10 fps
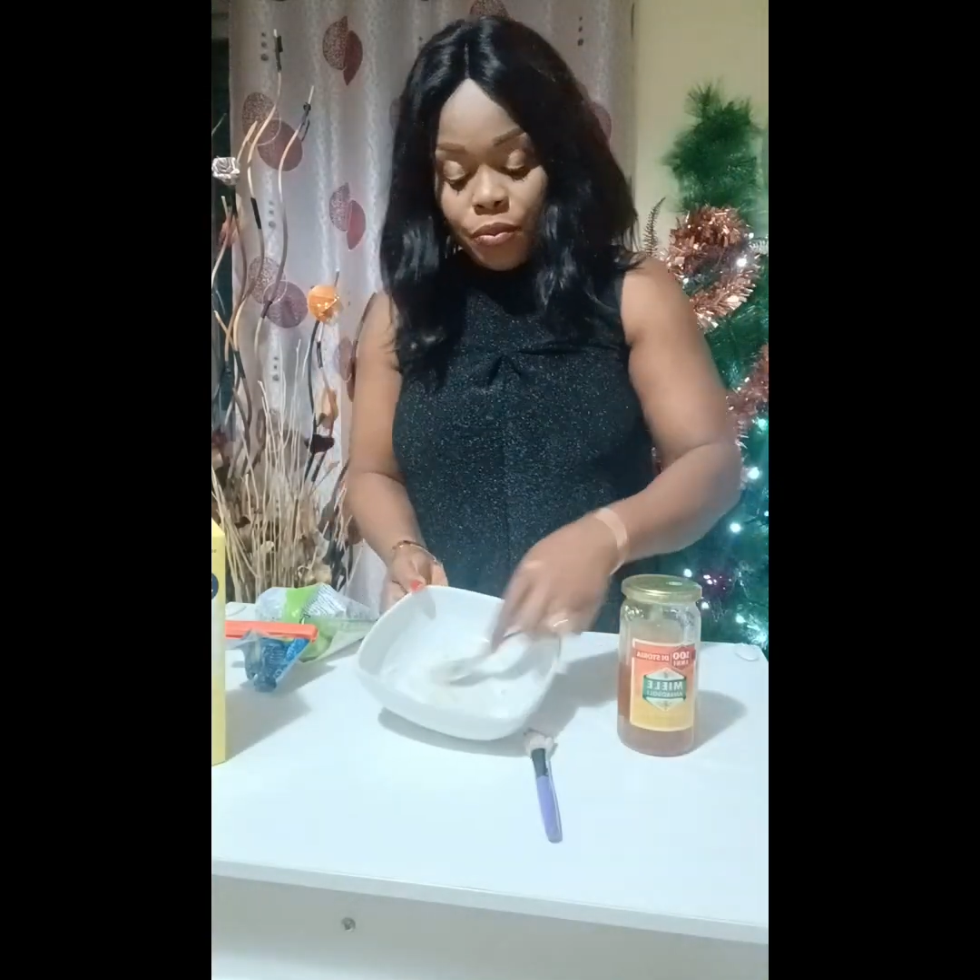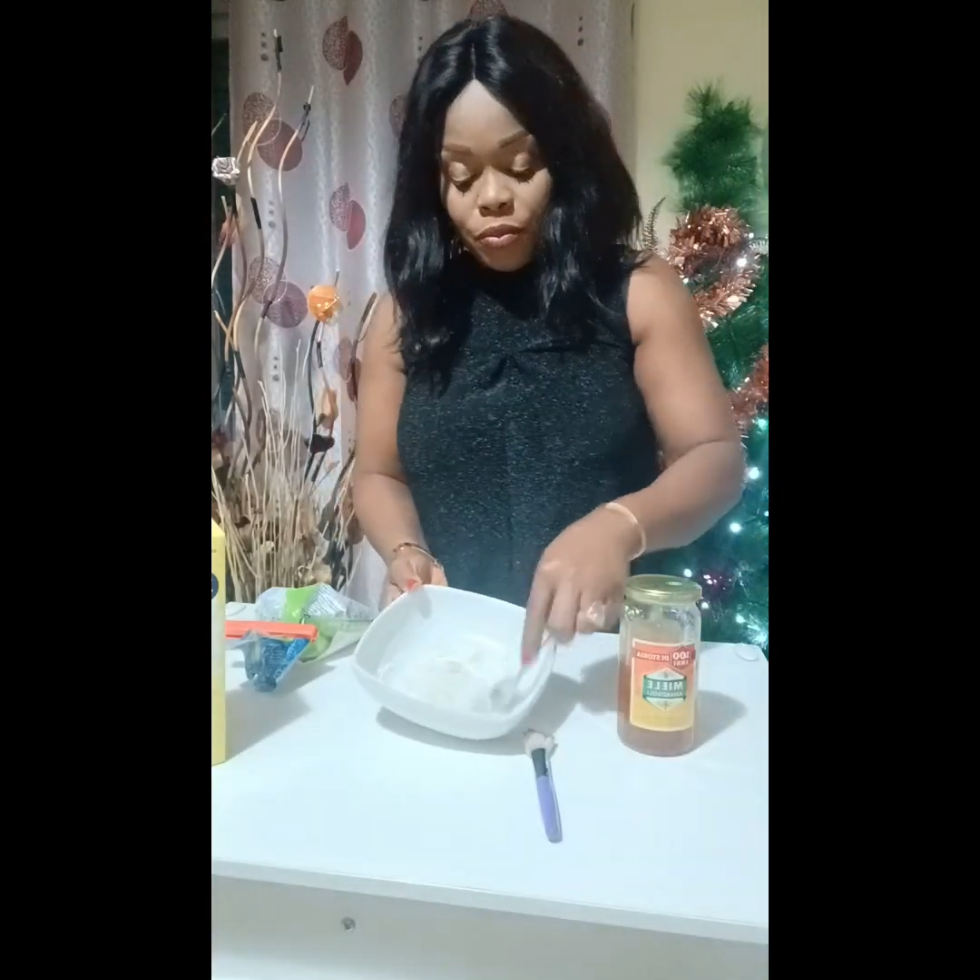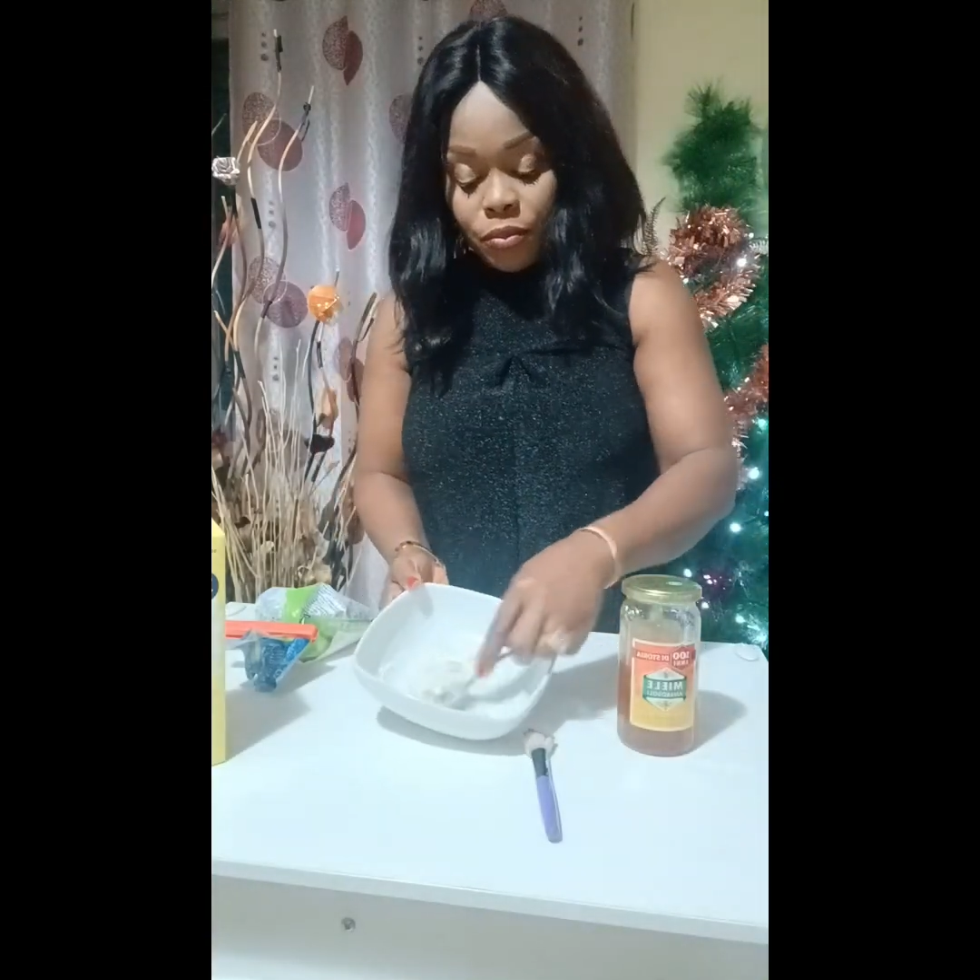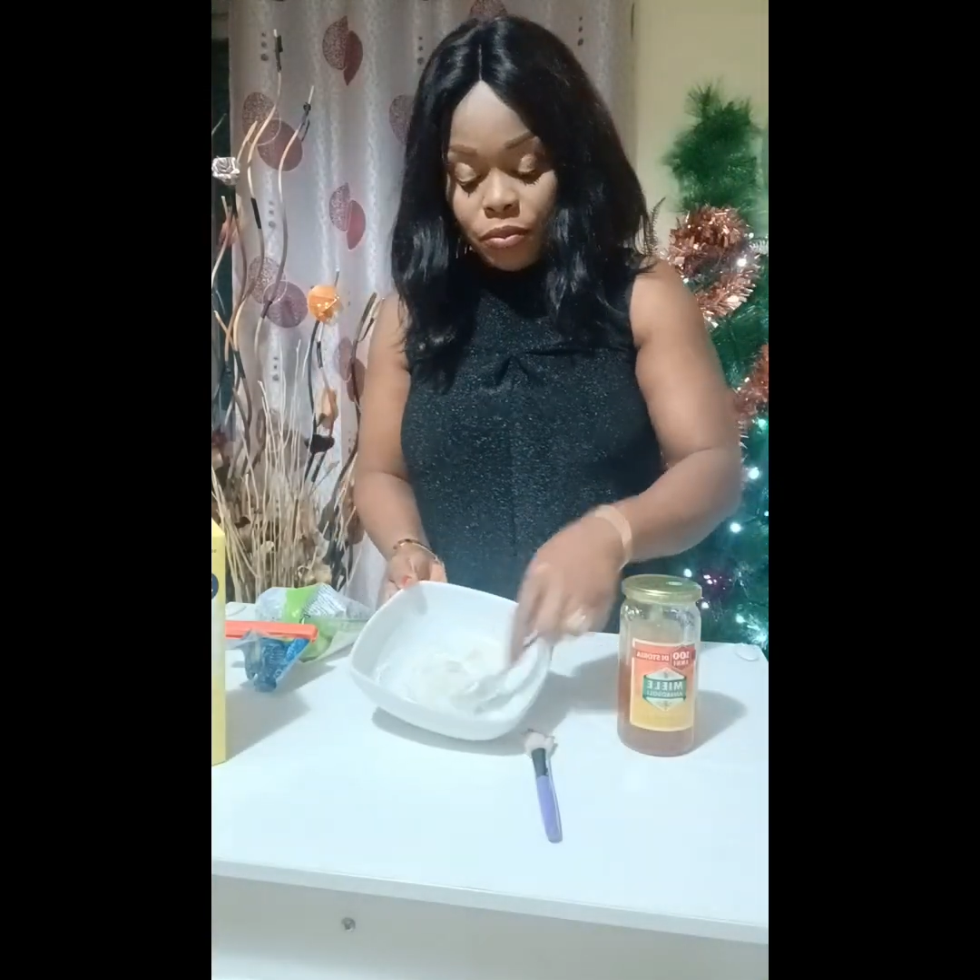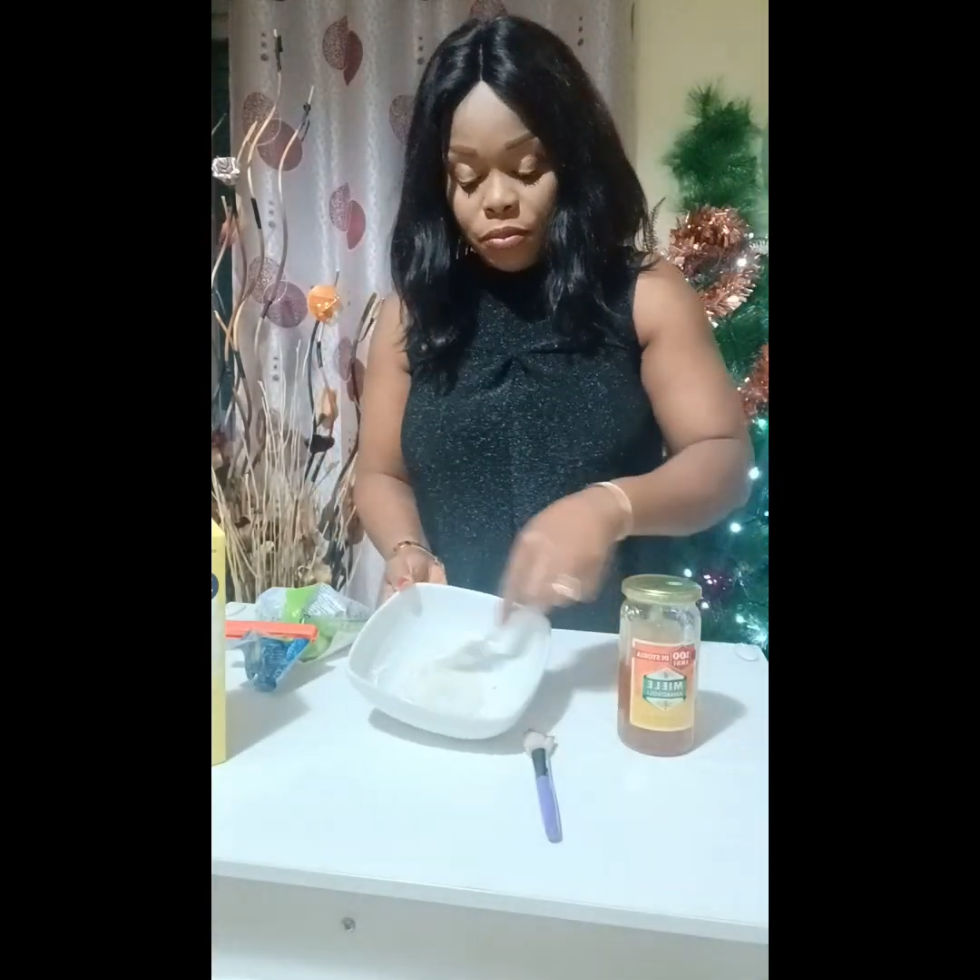
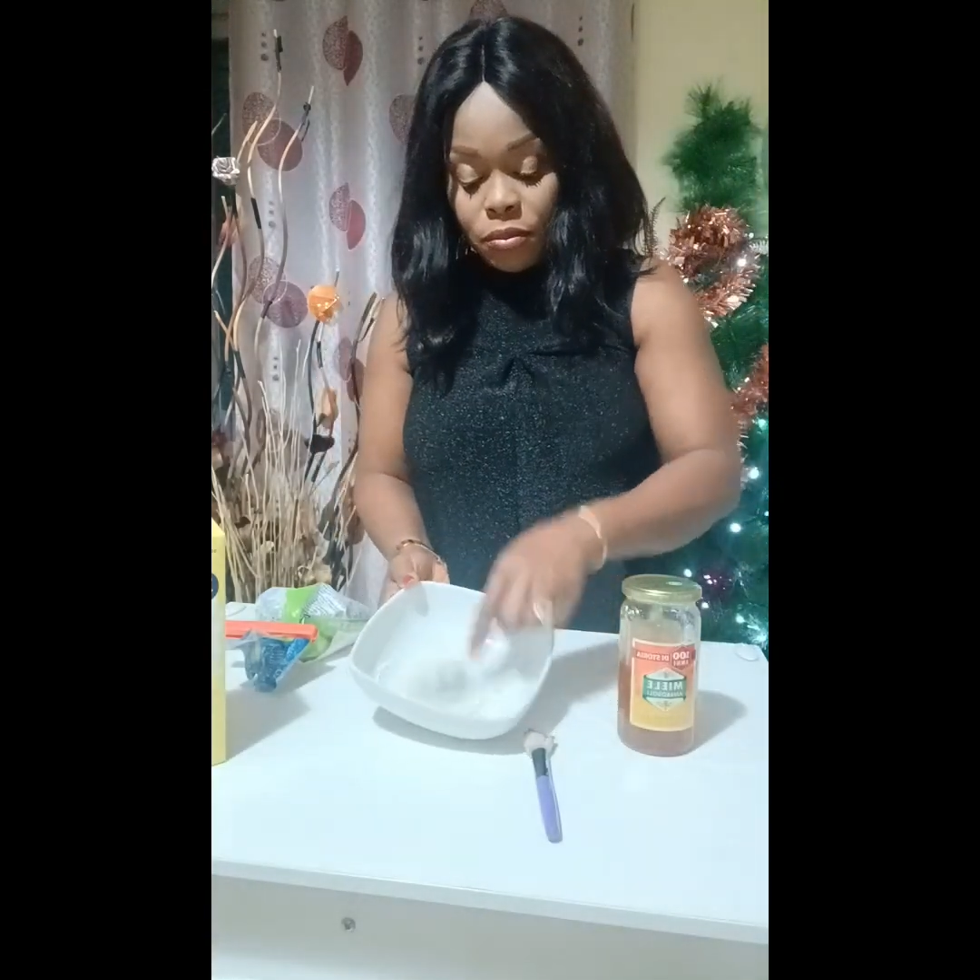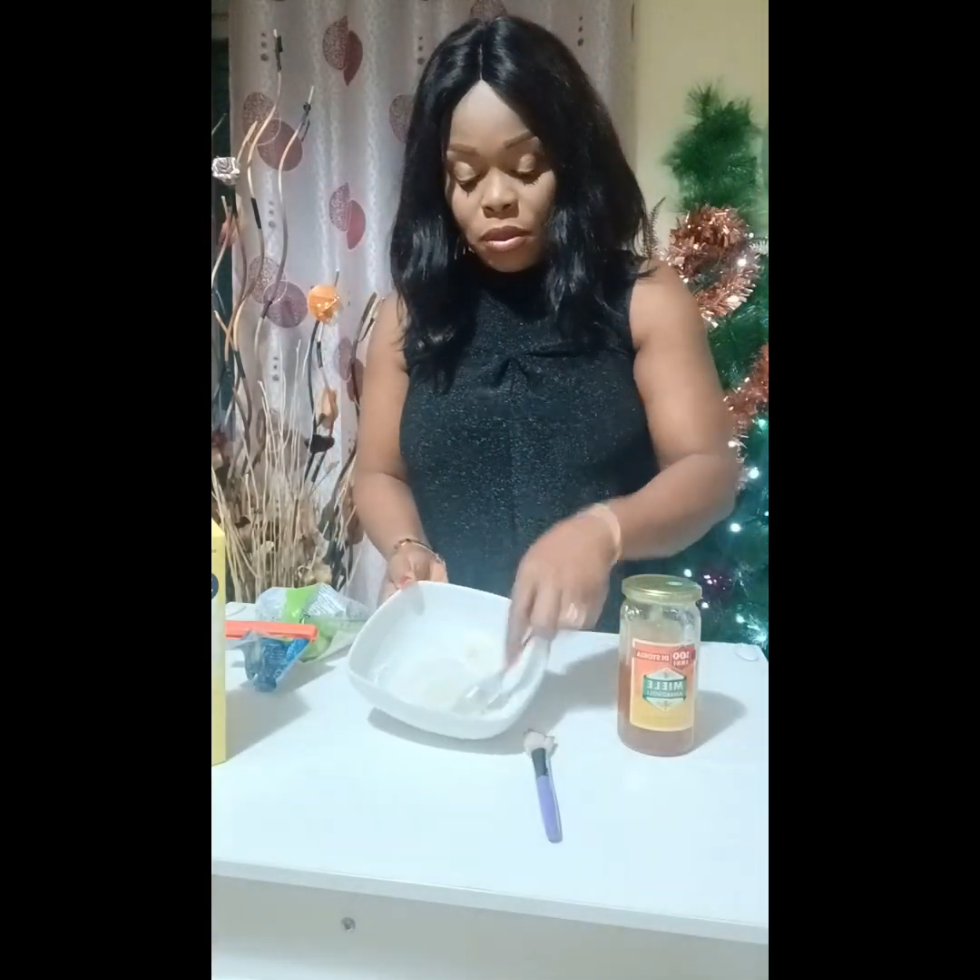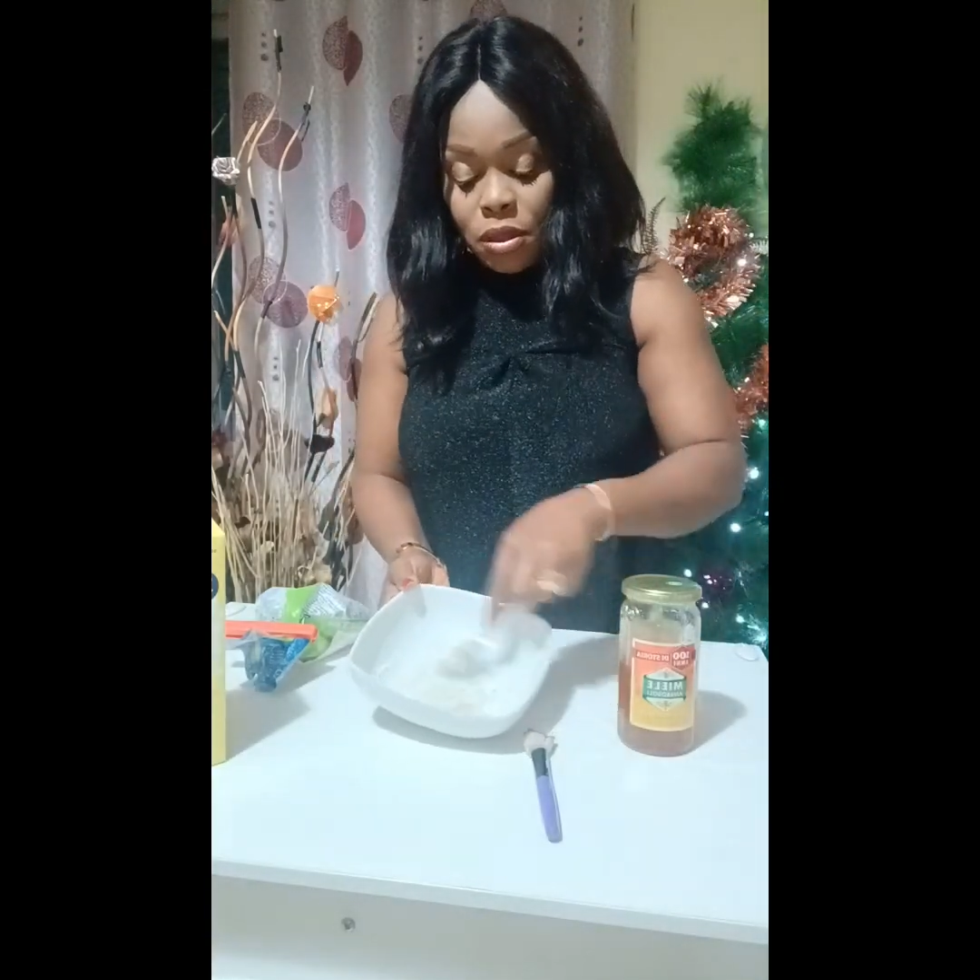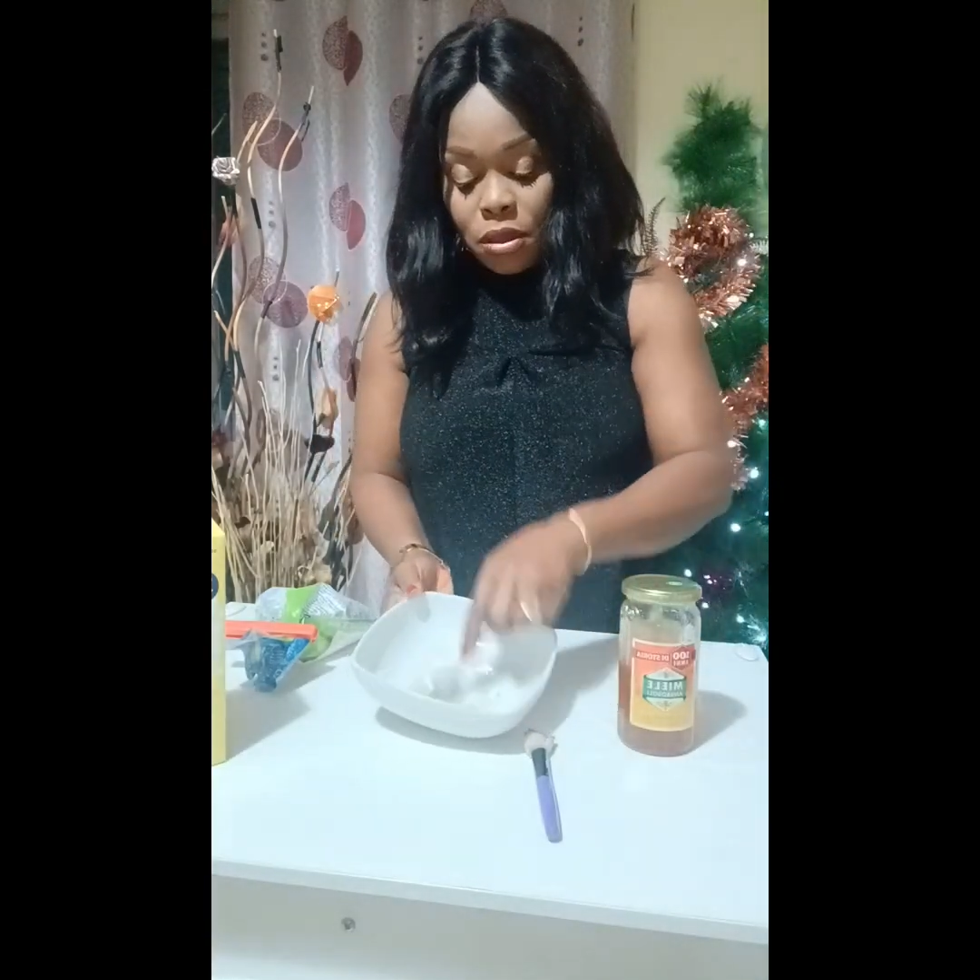minutes.